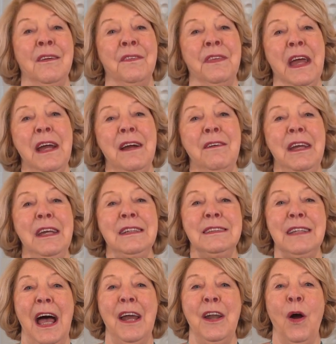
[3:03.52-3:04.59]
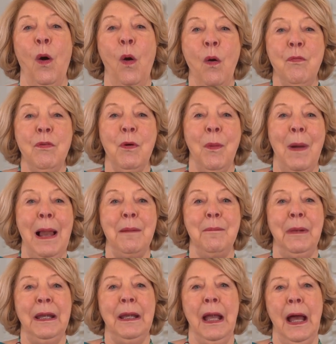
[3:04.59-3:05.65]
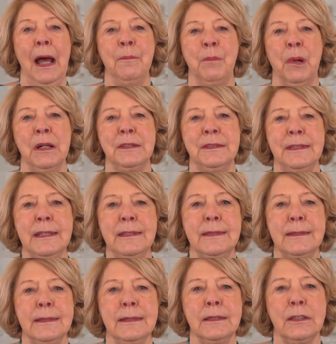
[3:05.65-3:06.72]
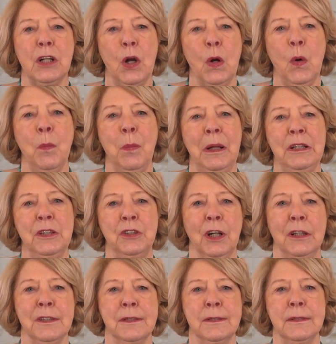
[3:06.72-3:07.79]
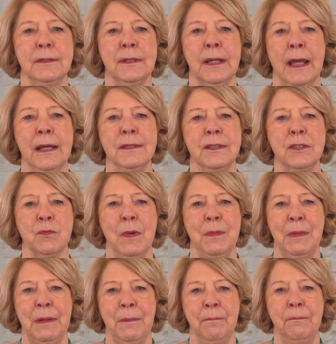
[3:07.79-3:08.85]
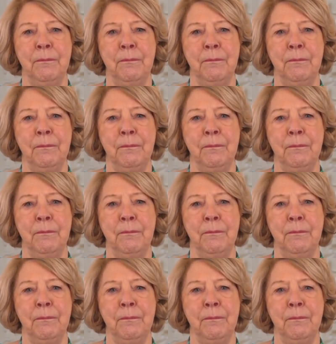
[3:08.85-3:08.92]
There is an overwhelming and persistent global injustice against women.